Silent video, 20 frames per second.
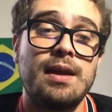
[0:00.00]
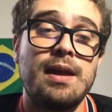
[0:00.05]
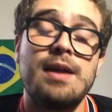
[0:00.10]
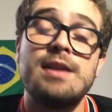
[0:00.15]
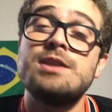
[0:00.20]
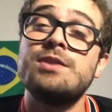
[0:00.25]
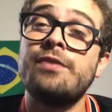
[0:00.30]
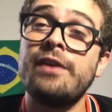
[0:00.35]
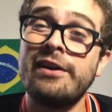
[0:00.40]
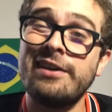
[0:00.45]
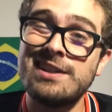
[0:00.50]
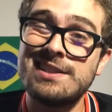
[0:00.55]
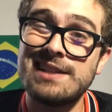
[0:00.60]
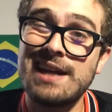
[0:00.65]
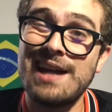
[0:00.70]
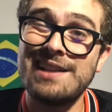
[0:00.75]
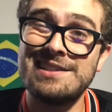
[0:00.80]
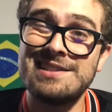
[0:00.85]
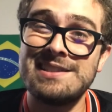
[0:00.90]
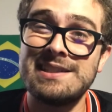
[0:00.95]
it's very
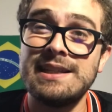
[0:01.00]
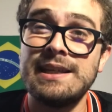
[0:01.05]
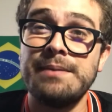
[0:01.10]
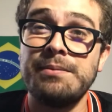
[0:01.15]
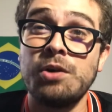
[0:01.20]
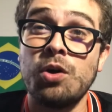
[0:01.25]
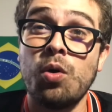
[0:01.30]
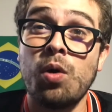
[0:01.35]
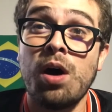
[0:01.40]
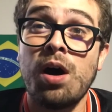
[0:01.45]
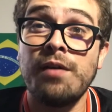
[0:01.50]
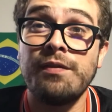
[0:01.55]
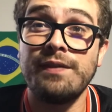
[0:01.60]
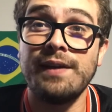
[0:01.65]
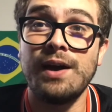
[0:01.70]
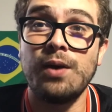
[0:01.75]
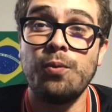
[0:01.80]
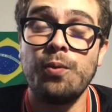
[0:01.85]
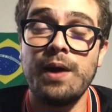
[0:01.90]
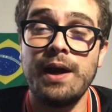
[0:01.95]
sad to see him go off
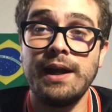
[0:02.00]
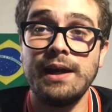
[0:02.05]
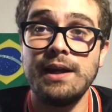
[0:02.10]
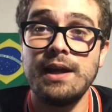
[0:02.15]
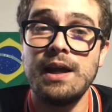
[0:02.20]
that way.